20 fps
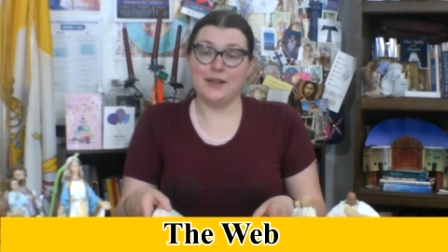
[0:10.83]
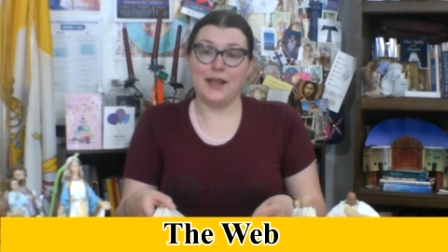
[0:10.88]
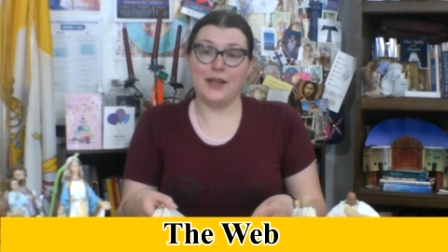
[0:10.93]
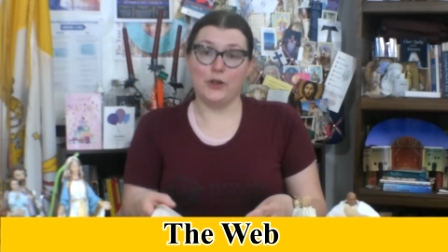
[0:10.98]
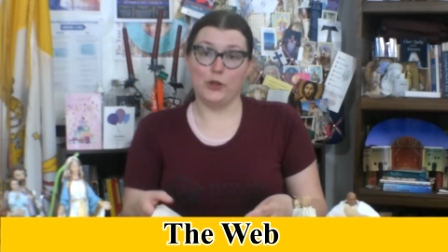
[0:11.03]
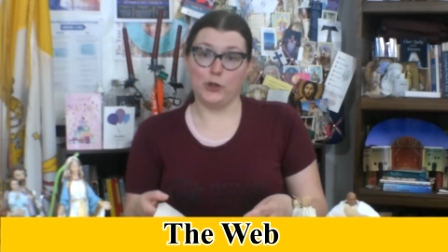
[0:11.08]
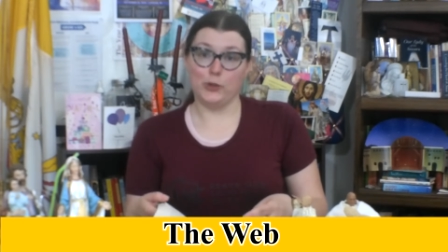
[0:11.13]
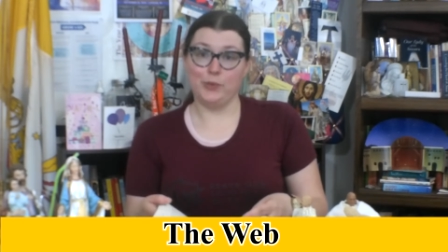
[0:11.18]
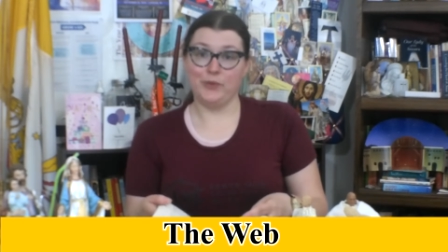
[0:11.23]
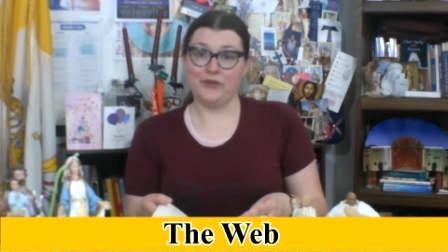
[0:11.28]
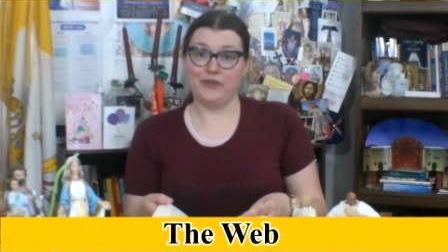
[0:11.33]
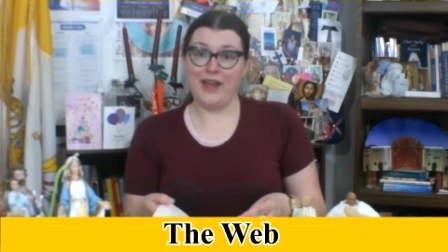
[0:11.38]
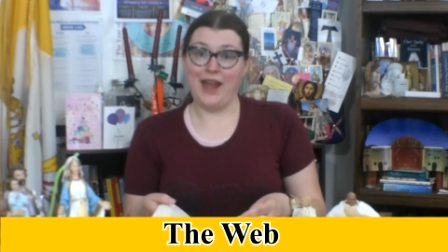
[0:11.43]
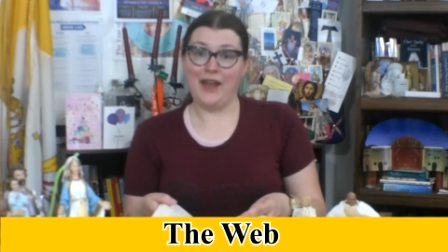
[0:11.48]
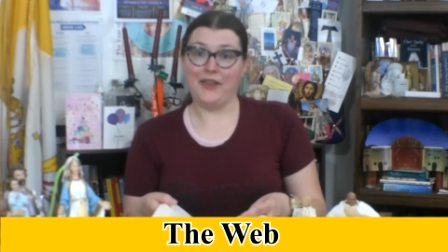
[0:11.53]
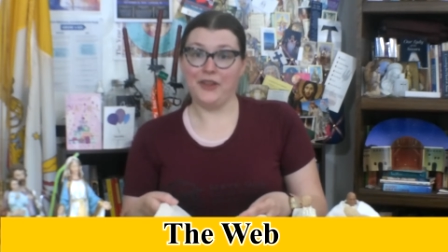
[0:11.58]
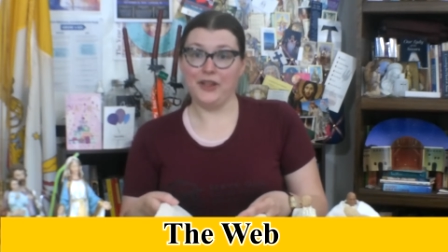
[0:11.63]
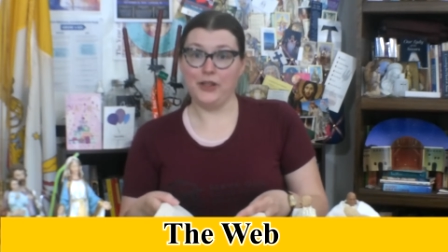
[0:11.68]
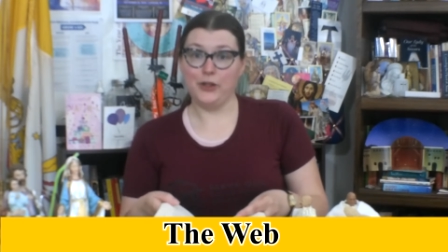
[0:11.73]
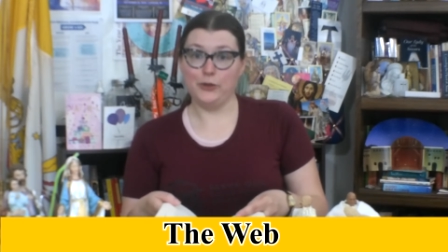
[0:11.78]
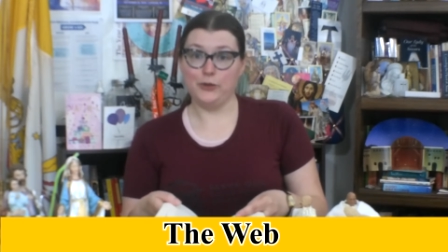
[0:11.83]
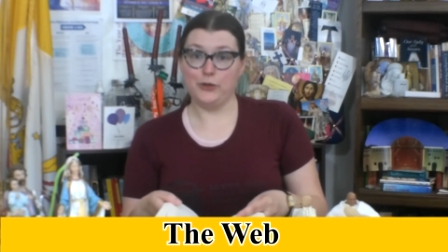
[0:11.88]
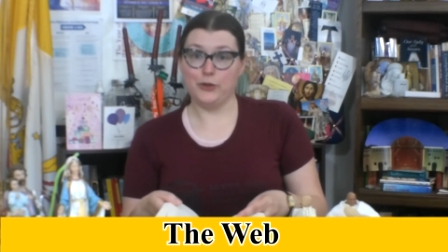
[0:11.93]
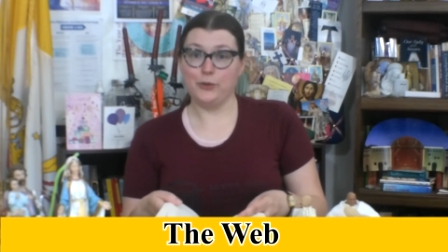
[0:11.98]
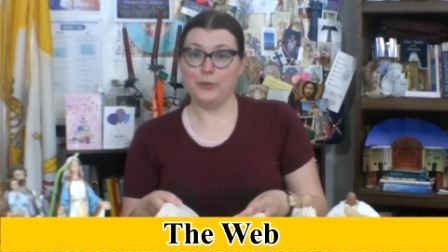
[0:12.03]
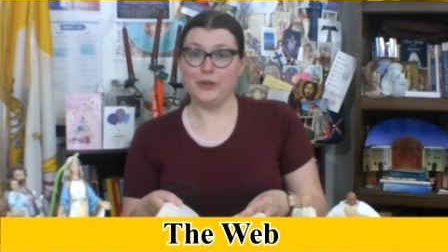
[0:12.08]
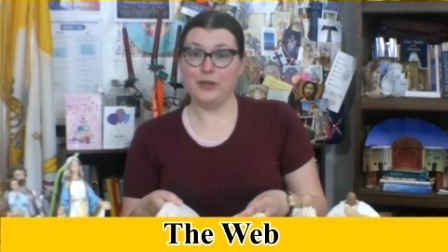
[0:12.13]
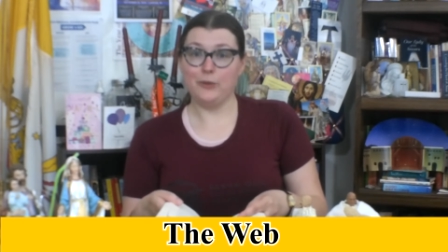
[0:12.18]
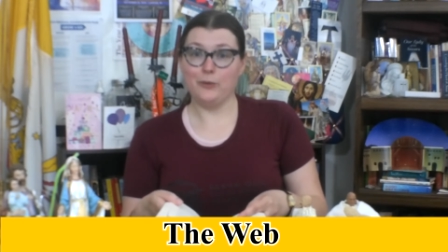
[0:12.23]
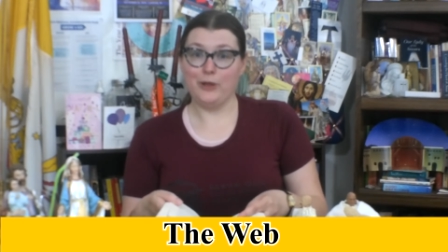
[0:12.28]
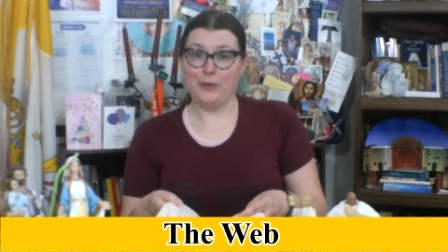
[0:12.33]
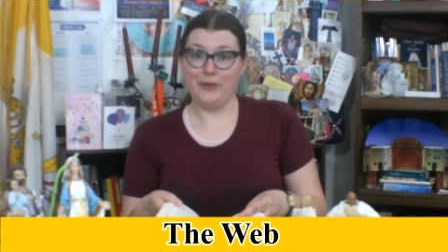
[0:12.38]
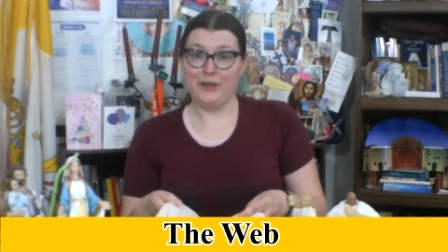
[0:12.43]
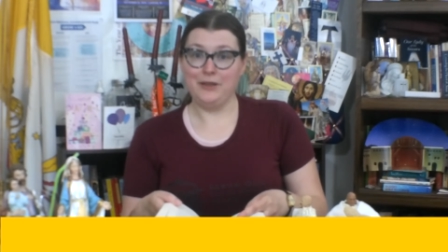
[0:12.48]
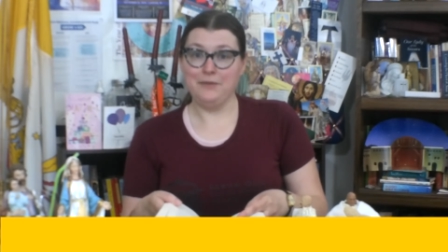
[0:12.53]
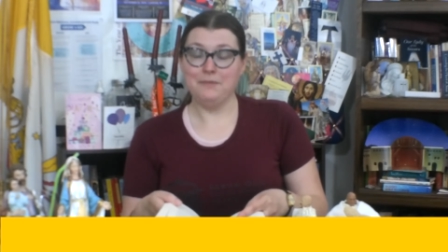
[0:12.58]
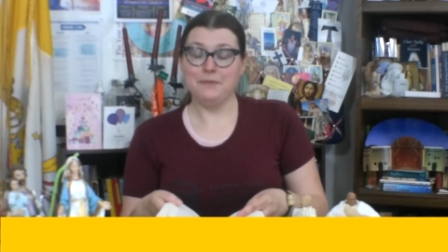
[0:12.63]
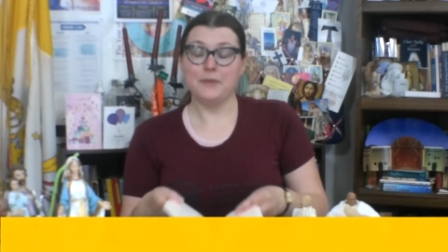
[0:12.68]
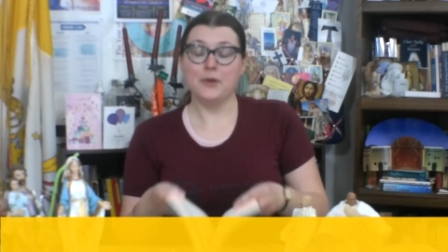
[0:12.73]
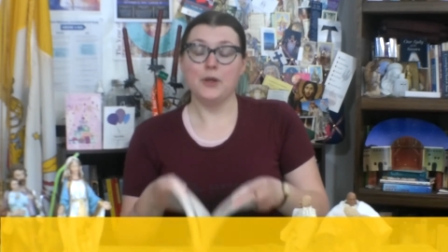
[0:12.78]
a group of Catholic YouTubing women